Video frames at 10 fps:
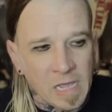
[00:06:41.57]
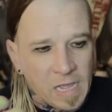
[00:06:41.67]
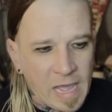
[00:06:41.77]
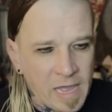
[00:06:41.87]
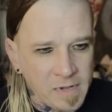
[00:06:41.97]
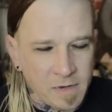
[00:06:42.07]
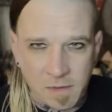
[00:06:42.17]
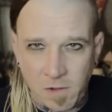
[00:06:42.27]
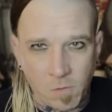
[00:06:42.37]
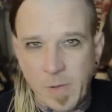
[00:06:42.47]
And,
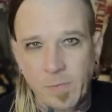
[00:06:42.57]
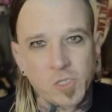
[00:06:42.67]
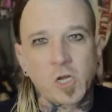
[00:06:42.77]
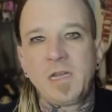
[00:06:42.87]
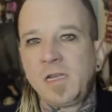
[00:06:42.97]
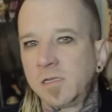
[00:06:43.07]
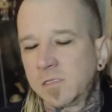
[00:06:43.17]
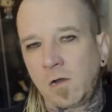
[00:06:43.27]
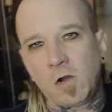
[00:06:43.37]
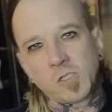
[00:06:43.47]
you know, people trade in
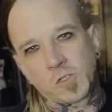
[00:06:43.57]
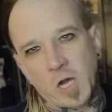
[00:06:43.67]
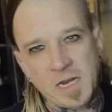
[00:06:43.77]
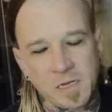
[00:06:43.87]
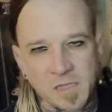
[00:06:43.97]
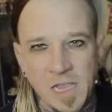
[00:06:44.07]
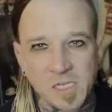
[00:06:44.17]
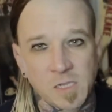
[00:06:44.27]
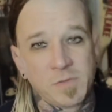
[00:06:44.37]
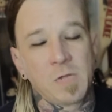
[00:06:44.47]
guitars, trade in things.
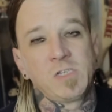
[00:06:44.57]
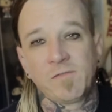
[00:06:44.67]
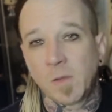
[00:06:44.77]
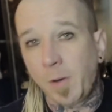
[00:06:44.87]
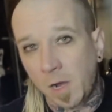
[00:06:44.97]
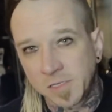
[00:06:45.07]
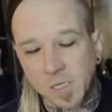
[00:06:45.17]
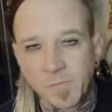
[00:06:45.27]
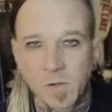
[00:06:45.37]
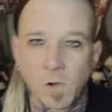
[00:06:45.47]
Sometimes you have to pawn
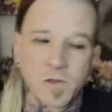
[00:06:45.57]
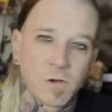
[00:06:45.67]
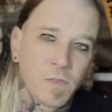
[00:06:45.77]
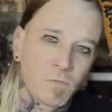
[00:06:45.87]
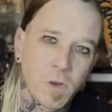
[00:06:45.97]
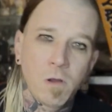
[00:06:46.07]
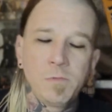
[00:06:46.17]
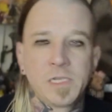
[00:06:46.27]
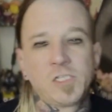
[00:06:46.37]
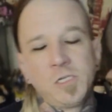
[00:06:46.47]
something when you're on the road
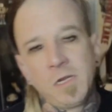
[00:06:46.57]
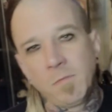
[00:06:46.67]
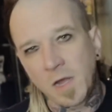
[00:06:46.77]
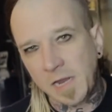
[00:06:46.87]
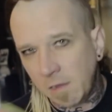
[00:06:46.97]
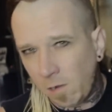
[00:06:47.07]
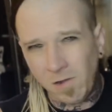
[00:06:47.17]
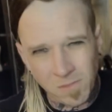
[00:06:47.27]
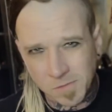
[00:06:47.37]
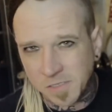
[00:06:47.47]
because you need money, all
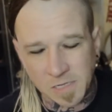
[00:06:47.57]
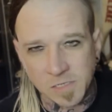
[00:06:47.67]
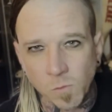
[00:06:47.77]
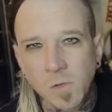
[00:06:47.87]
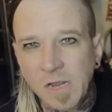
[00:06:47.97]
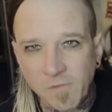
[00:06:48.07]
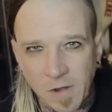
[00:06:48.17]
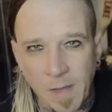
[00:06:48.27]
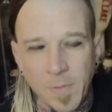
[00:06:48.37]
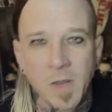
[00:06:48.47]
those things, whatever
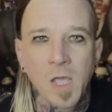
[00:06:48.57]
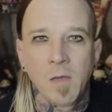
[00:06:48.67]
happened.